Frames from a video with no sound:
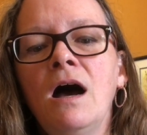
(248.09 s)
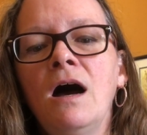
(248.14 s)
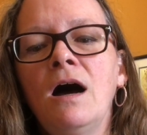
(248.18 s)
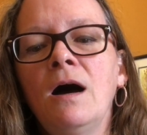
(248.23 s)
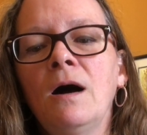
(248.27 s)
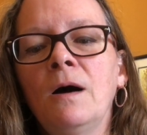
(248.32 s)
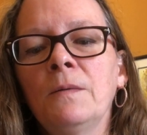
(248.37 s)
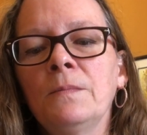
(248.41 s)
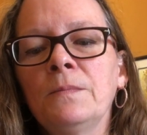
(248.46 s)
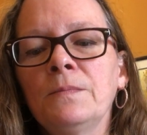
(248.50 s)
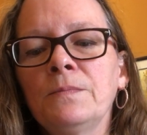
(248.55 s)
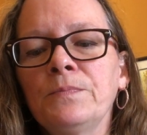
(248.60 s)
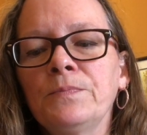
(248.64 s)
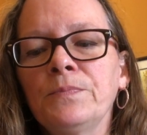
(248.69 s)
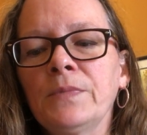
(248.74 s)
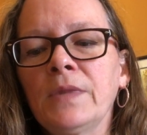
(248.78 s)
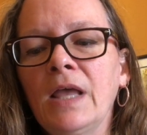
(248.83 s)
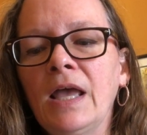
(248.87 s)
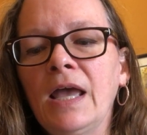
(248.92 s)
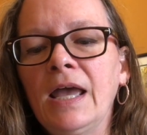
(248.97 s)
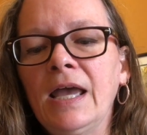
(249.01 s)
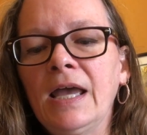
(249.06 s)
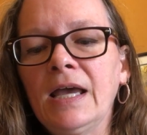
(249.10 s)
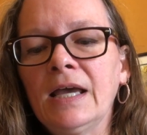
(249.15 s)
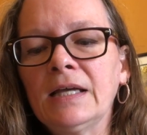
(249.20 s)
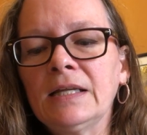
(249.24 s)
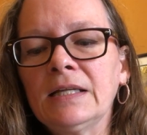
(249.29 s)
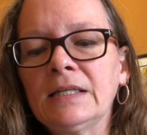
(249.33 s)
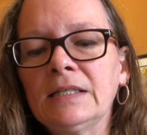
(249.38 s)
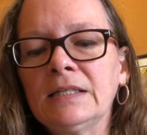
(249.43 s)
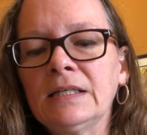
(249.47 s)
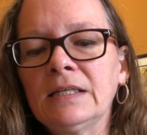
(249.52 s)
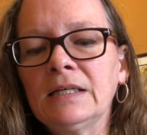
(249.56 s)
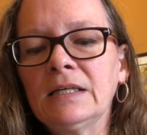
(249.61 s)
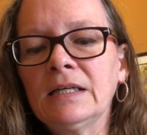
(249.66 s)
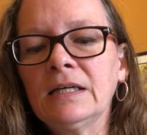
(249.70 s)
And